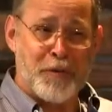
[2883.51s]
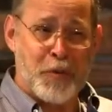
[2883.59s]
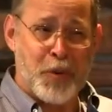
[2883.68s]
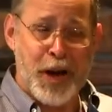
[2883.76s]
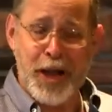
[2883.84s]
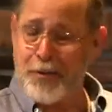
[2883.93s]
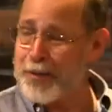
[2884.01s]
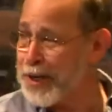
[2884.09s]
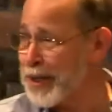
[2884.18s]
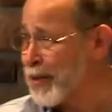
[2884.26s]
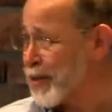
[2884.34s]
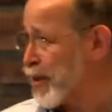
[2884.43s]
from what I
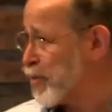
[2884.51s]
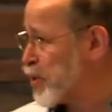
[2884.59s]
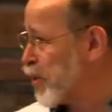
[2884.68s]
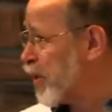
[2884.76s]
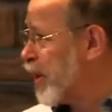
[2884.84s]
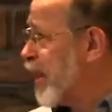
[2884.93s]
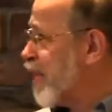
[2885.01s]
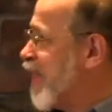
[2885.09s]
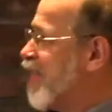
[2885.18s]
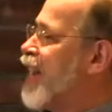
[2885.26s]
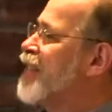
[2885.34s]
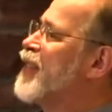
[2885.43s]
read in the scripture,
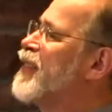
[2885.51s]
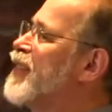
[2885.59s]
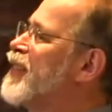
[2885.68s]
that that's his